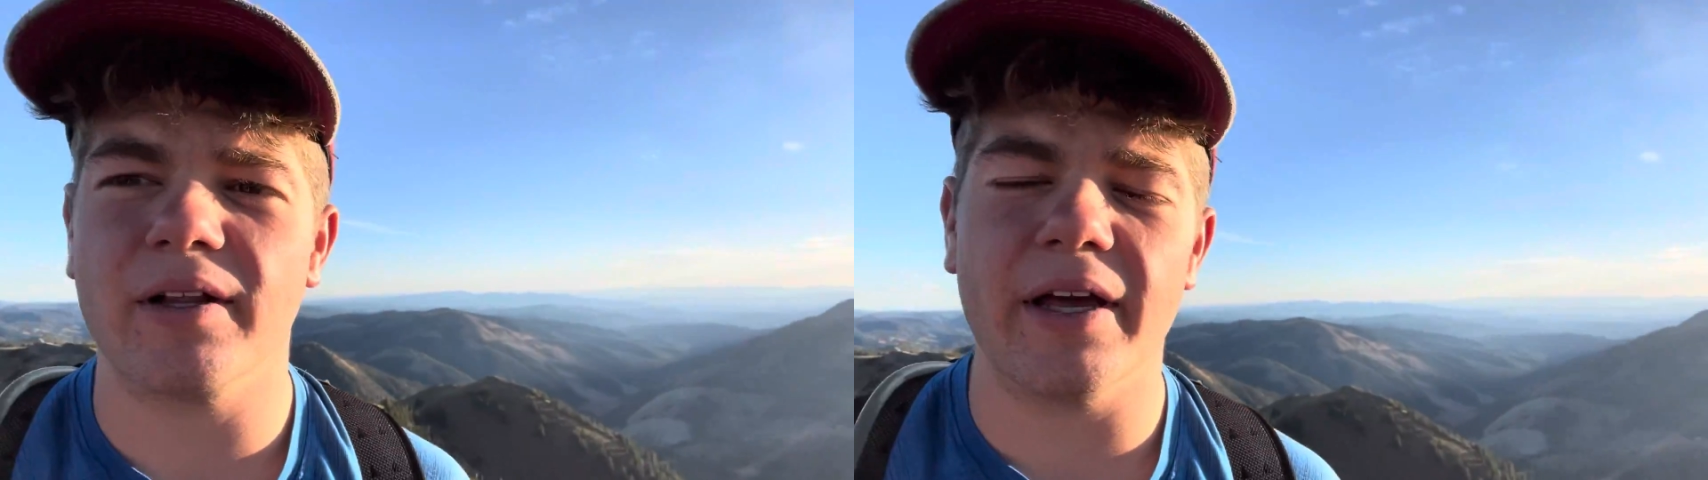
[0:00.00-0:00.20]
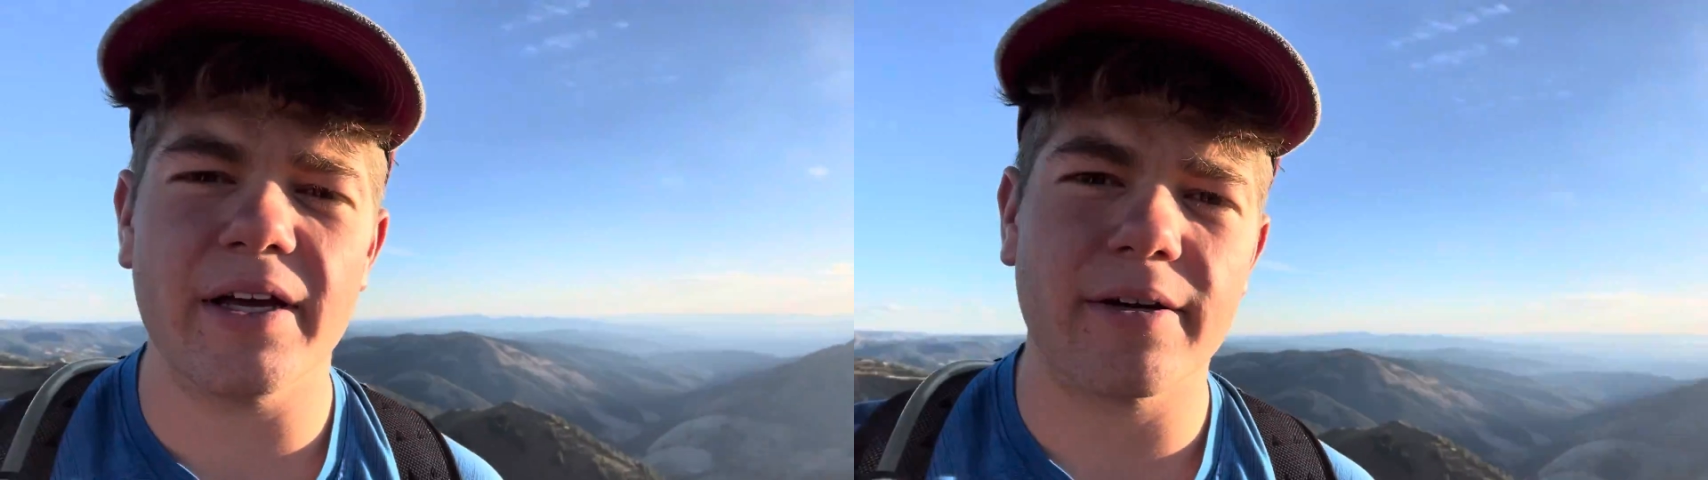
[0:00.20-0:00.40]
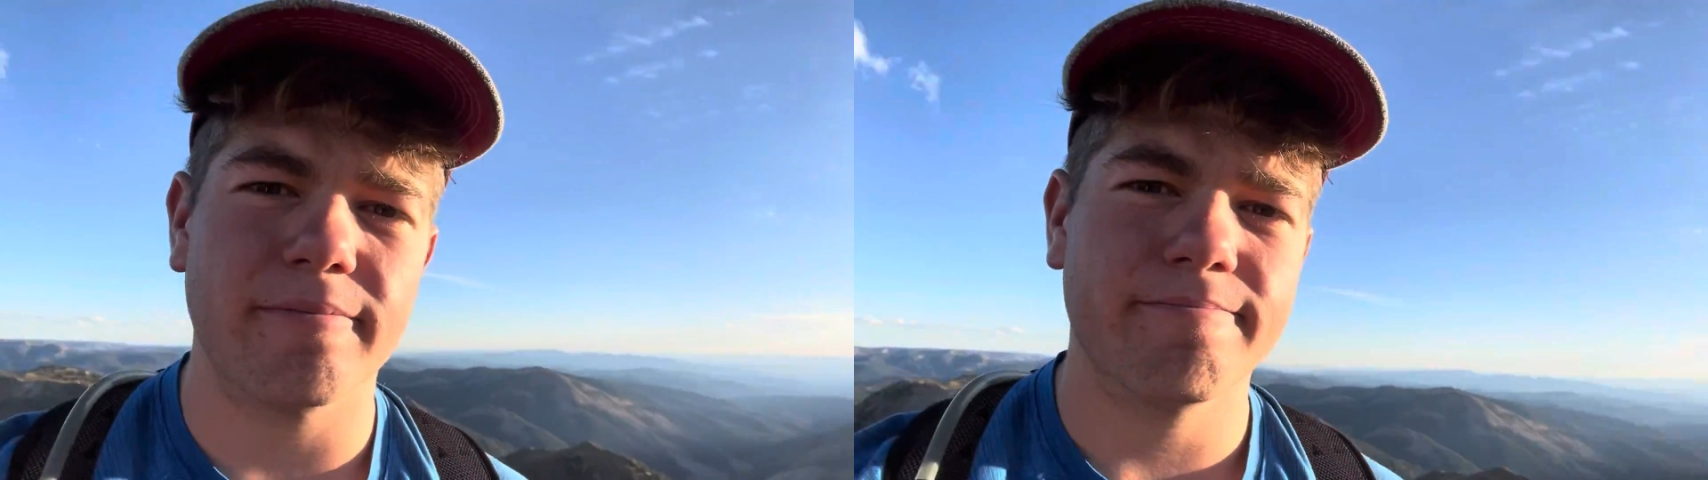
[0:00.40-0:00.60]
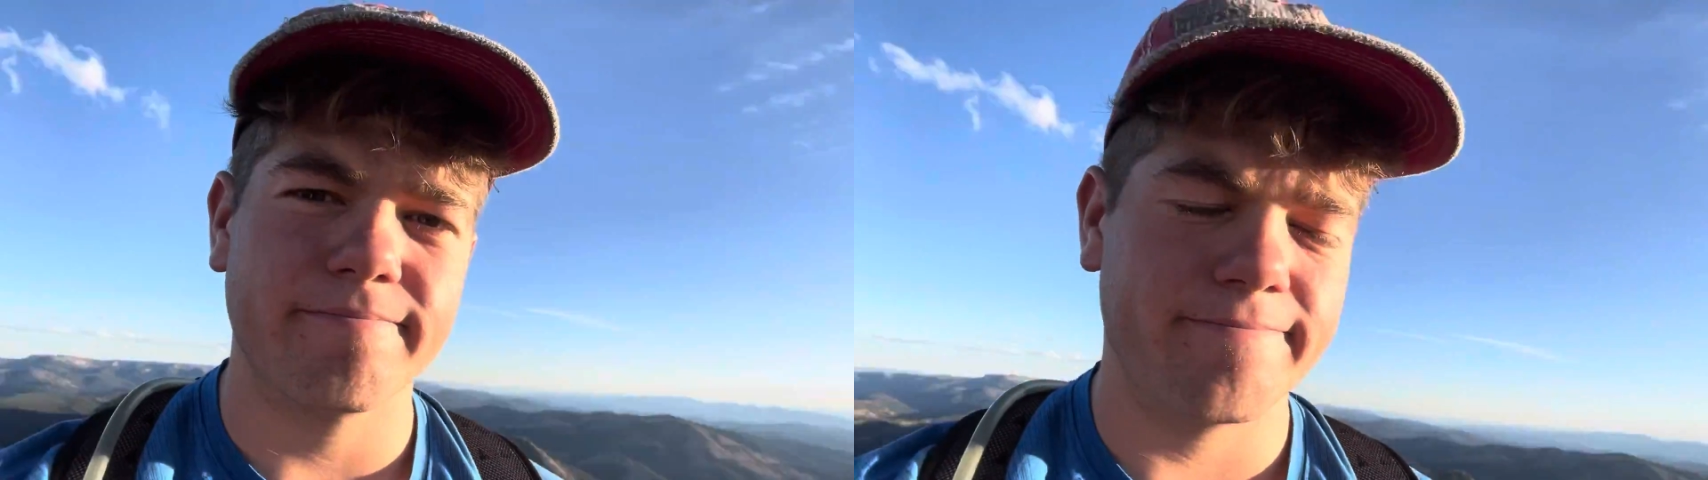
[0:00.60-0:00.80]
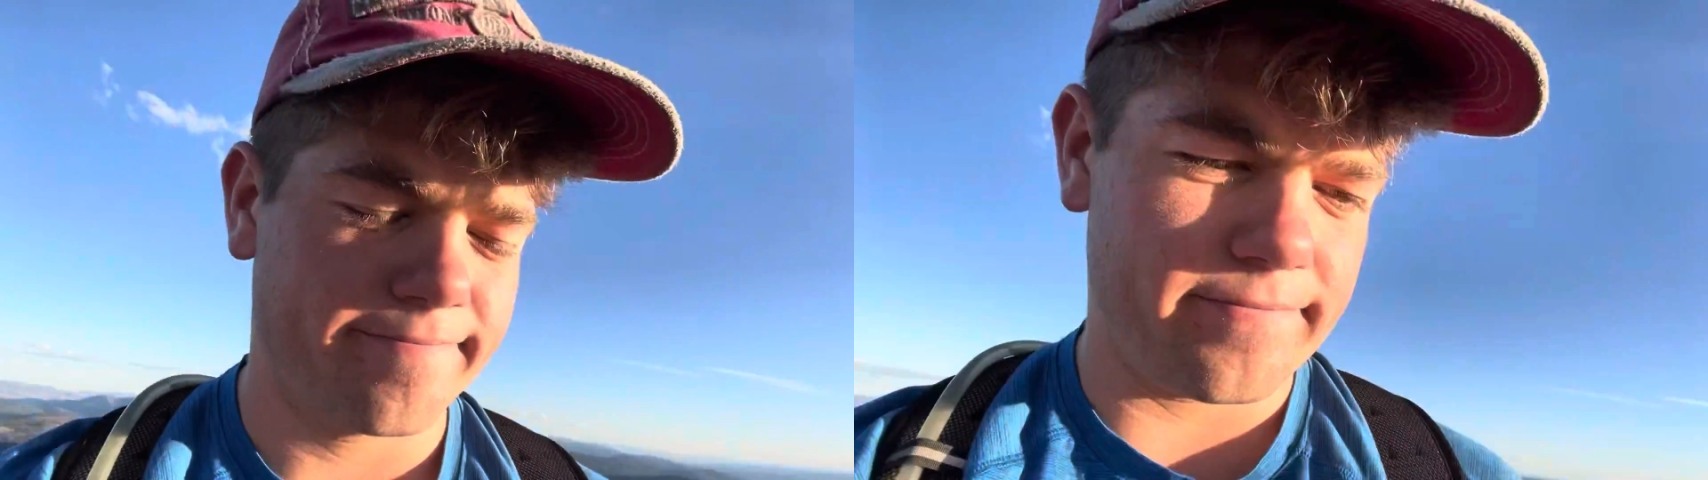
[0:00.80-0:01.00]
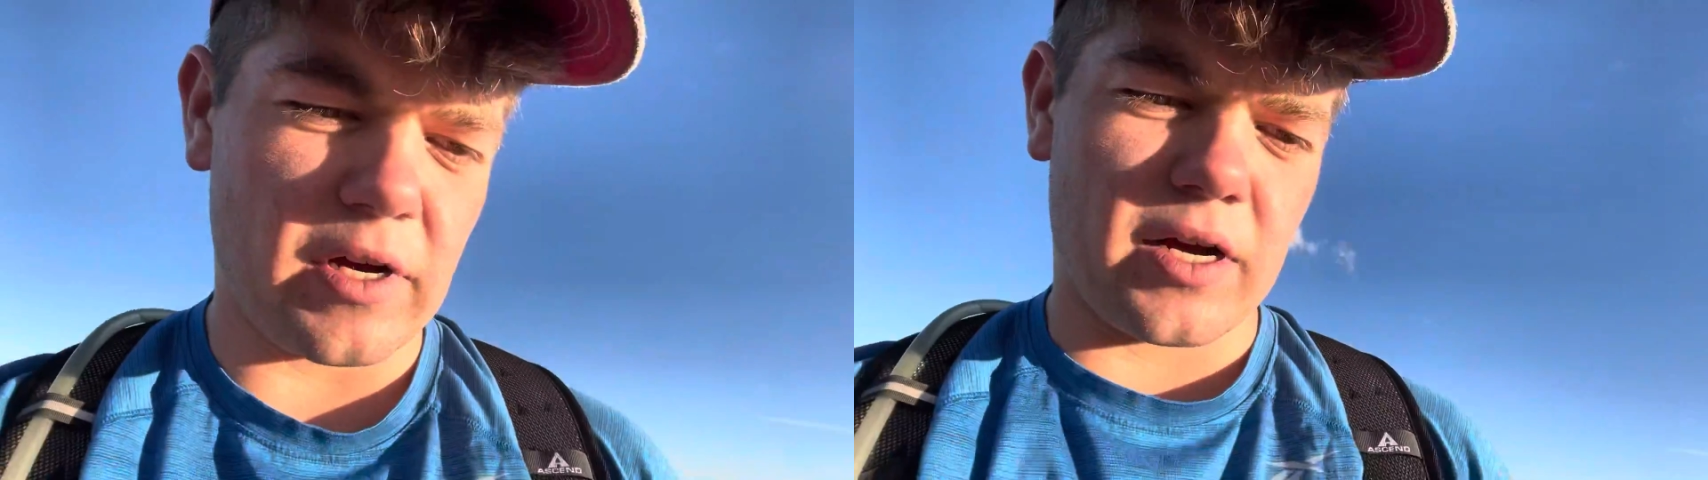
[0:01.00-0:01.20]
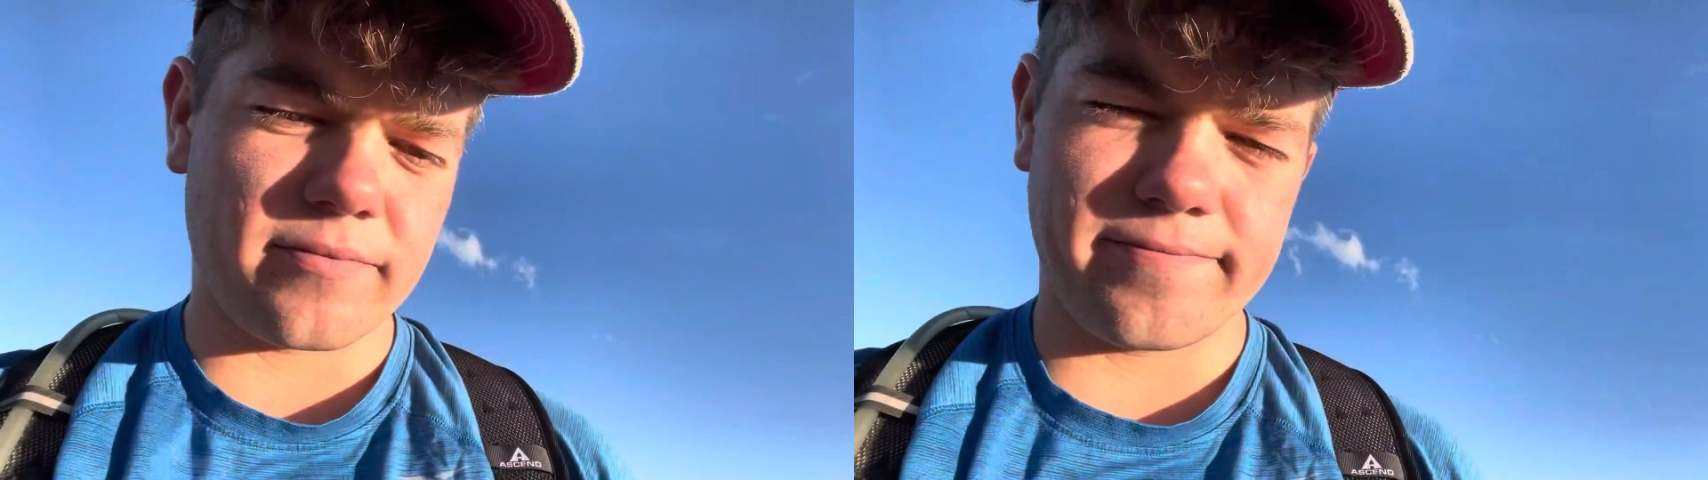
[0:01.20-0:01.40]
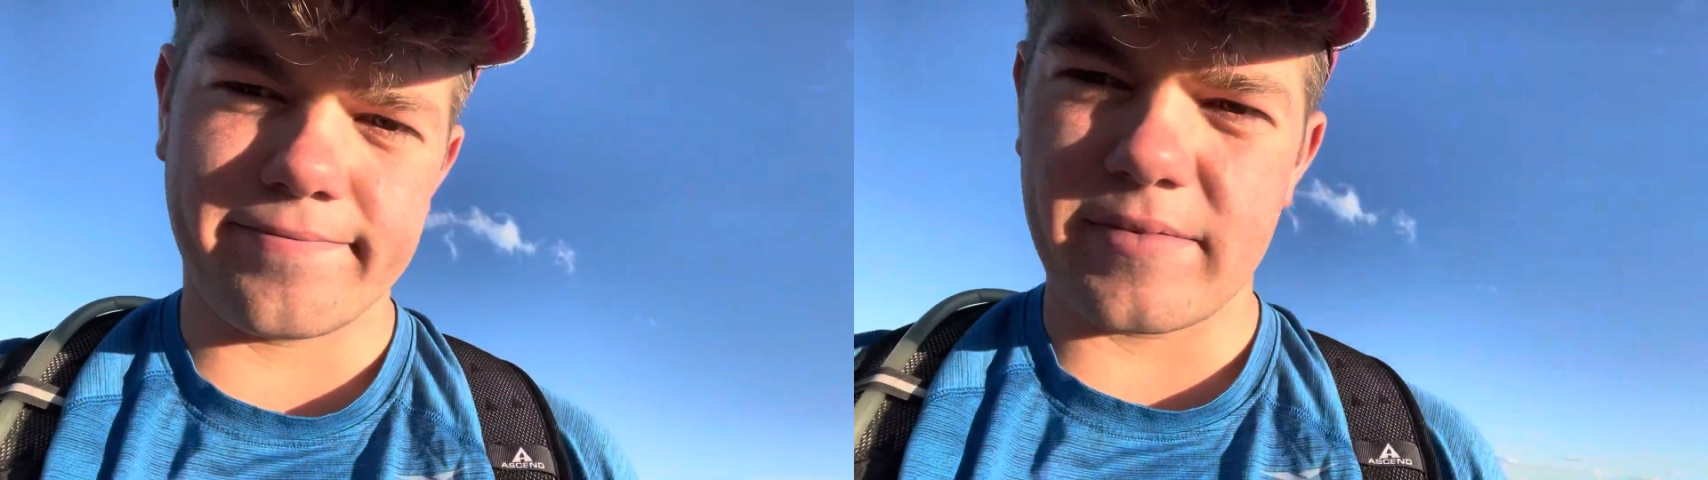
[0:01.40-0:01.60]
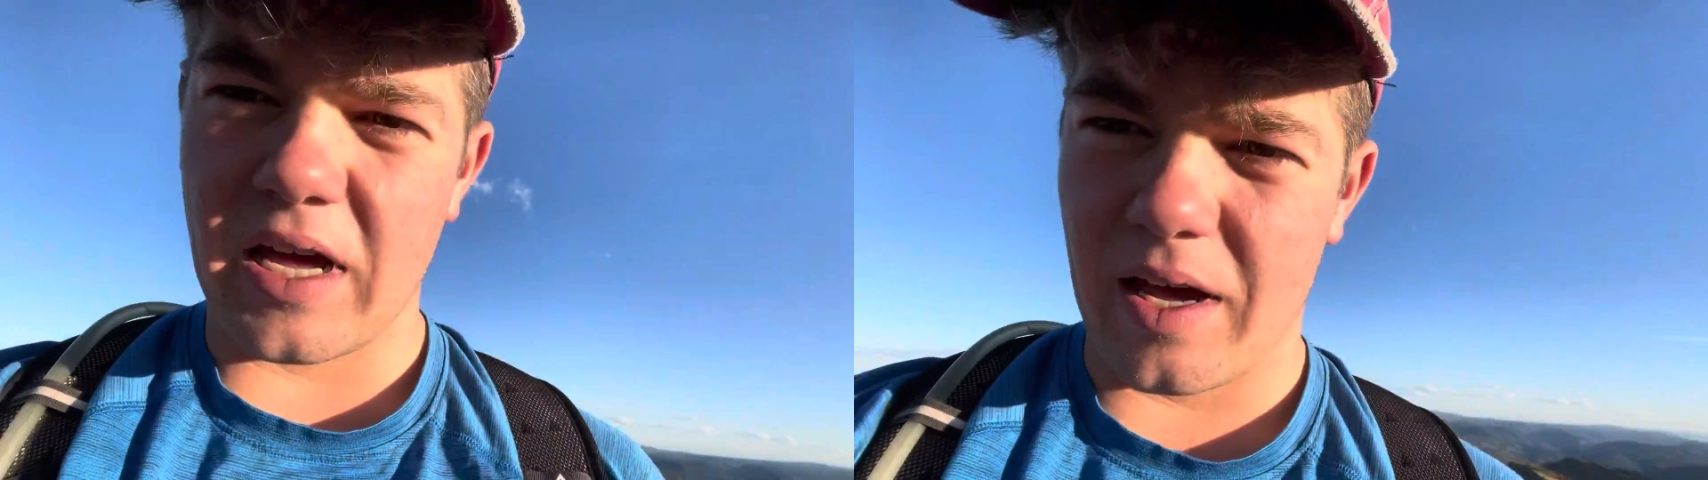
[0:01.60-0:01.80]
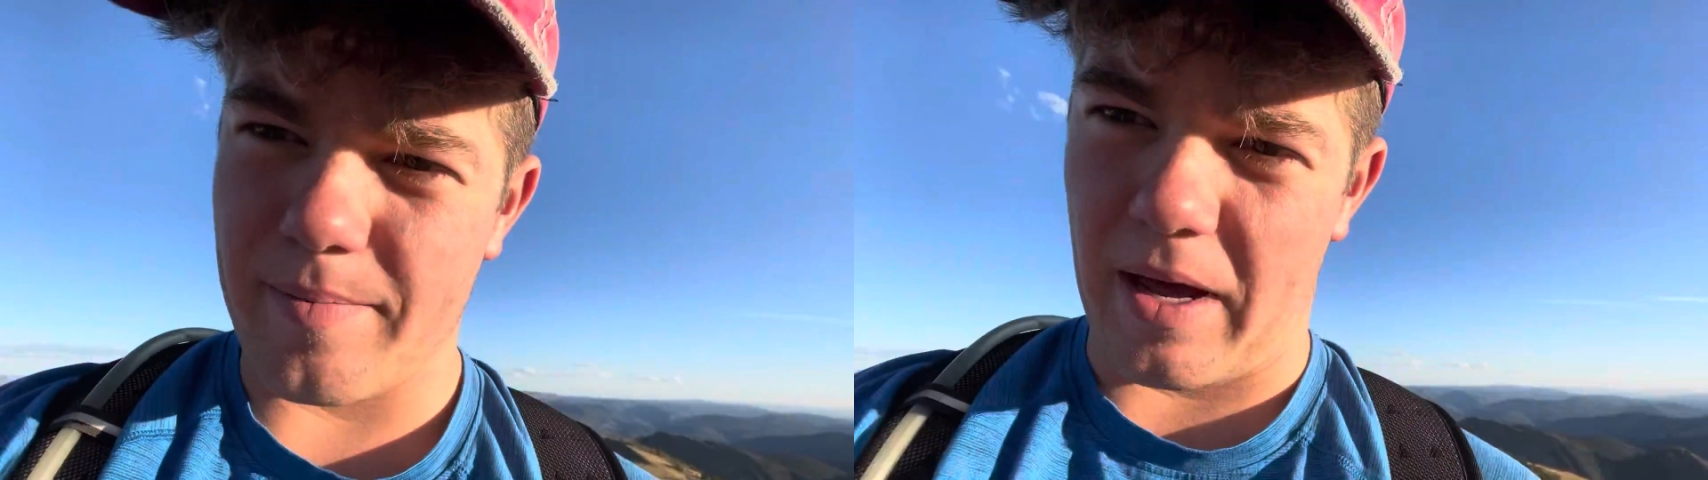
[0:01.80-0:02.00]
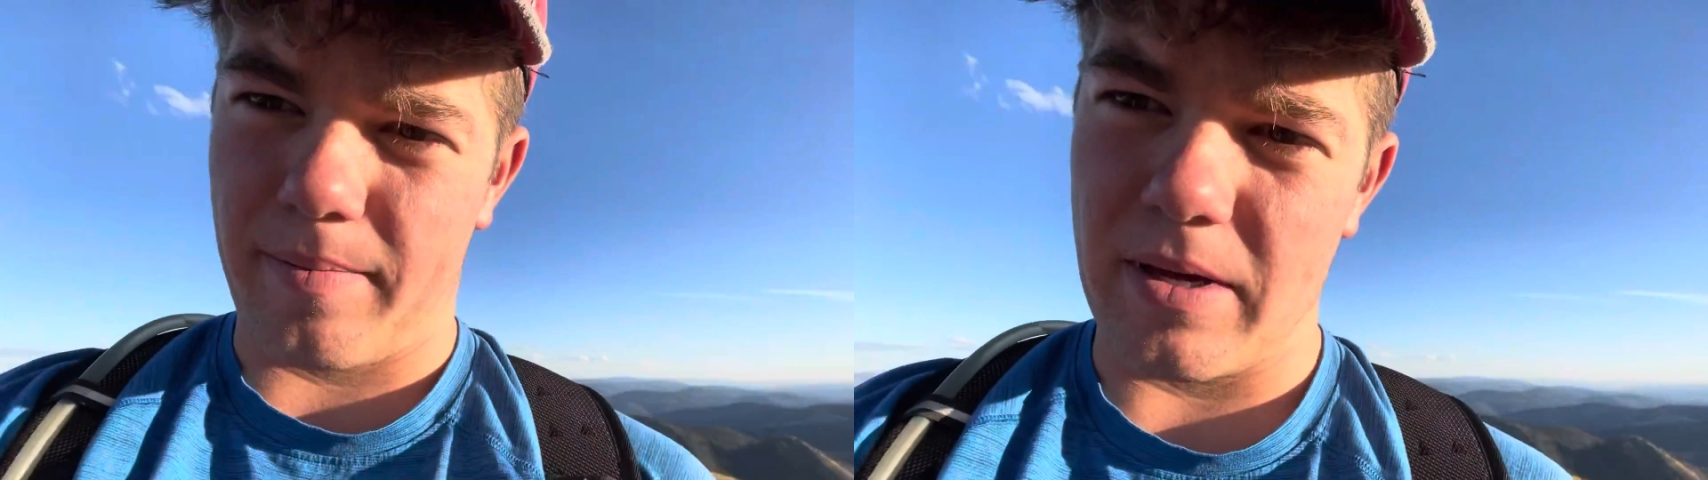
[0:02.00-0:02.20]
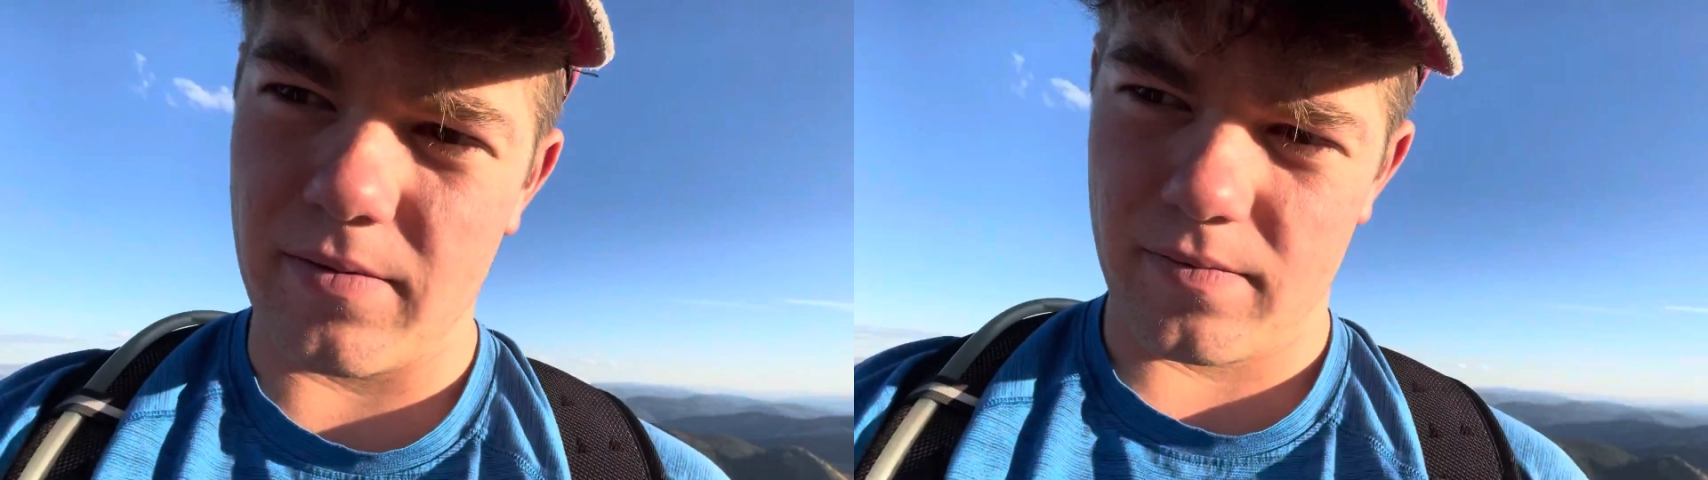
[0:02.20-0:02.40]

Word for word: Lake. I'm happy.